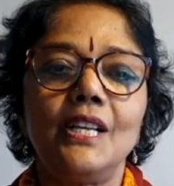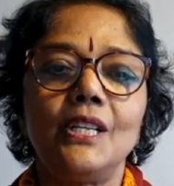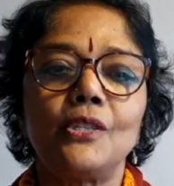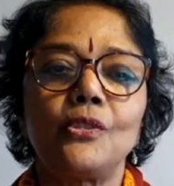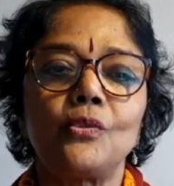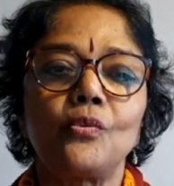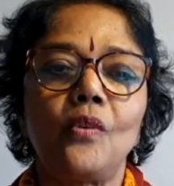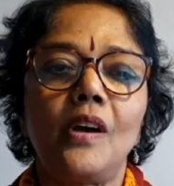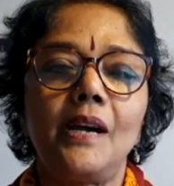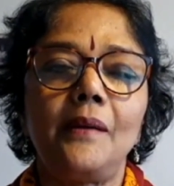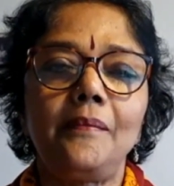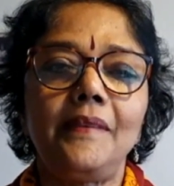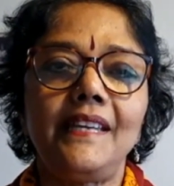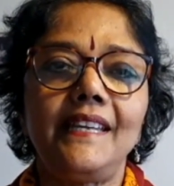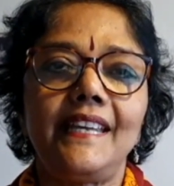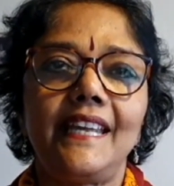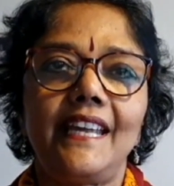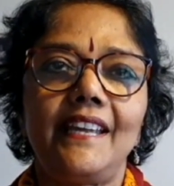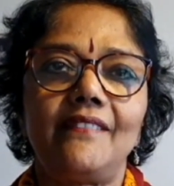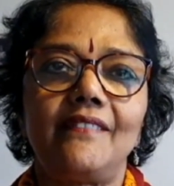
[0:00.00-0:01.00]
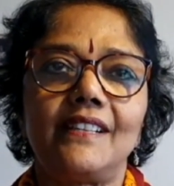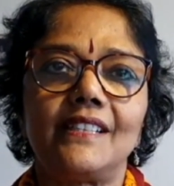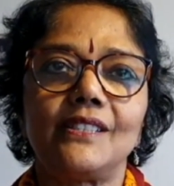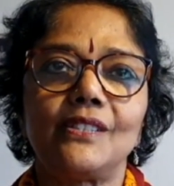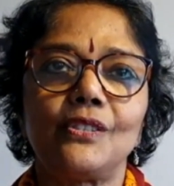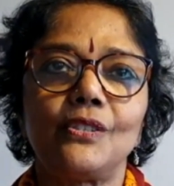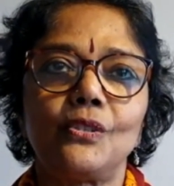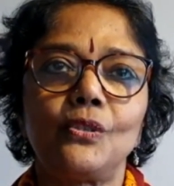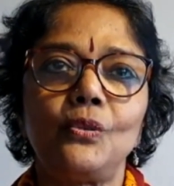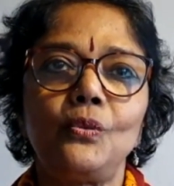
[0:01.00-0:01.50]
Swami gave
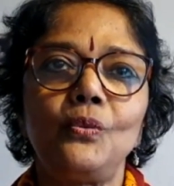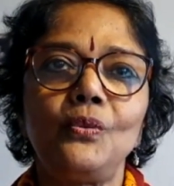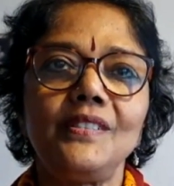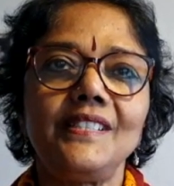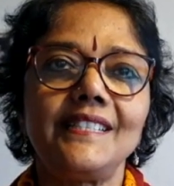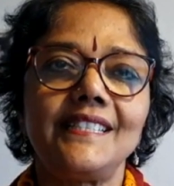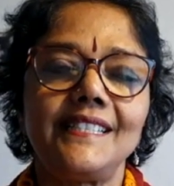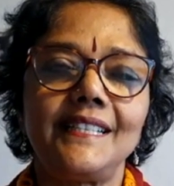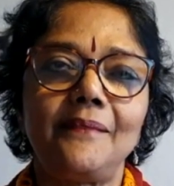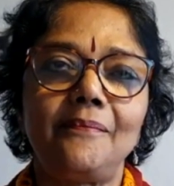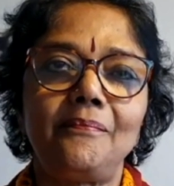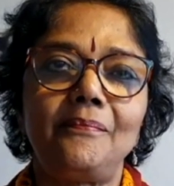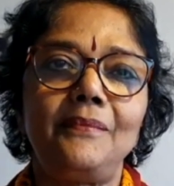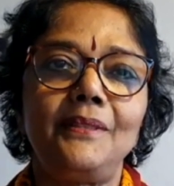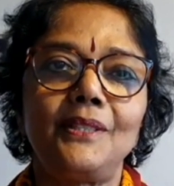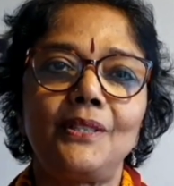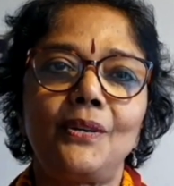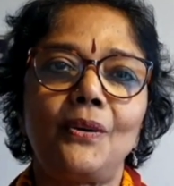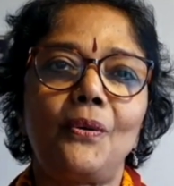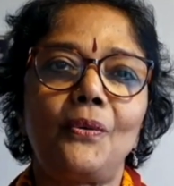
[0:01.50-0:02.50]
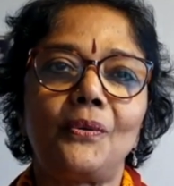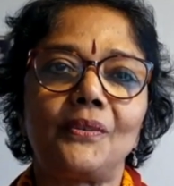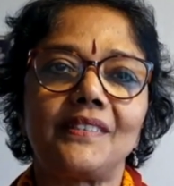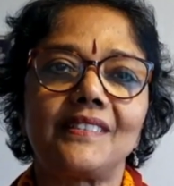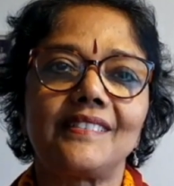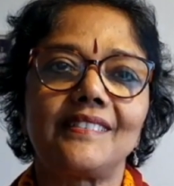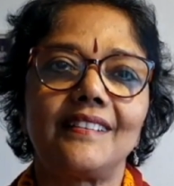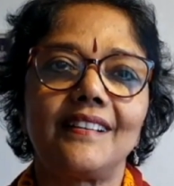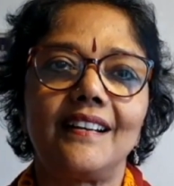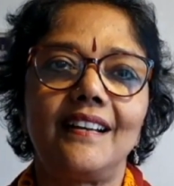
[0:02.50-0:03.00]
us two simple
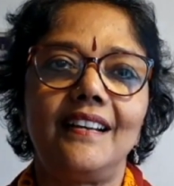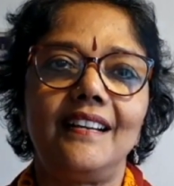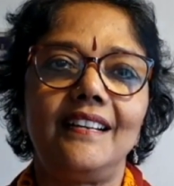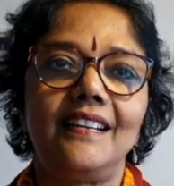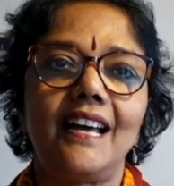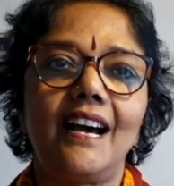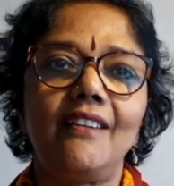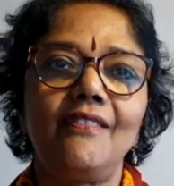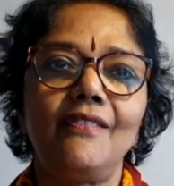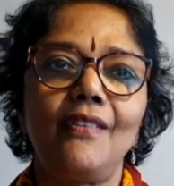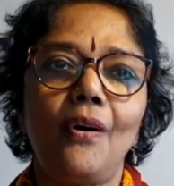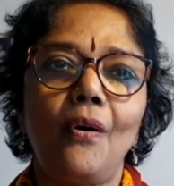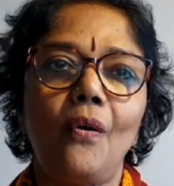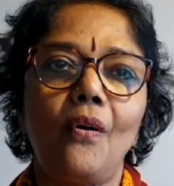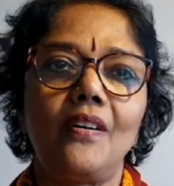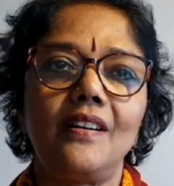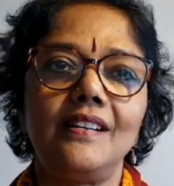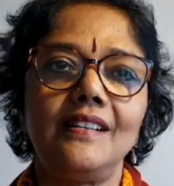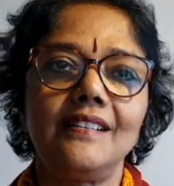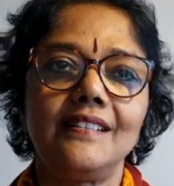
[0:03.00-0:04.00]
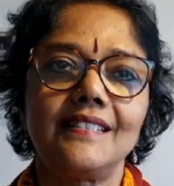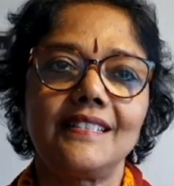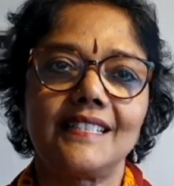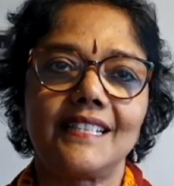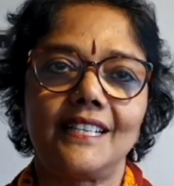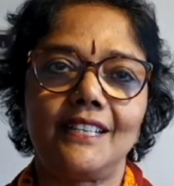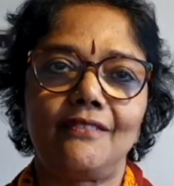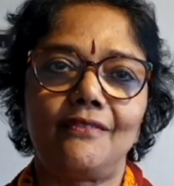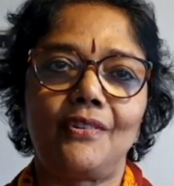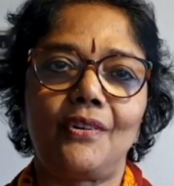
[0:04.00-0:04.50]
quotes: love all,
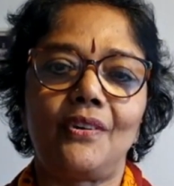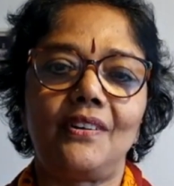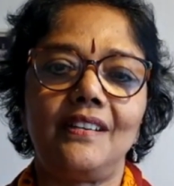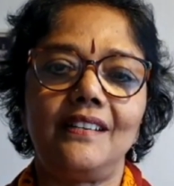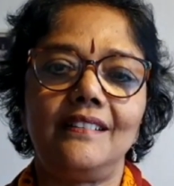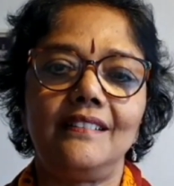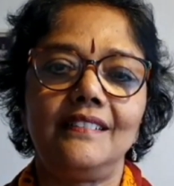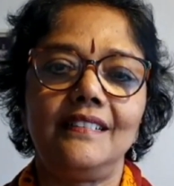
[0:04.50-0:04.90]
serve all,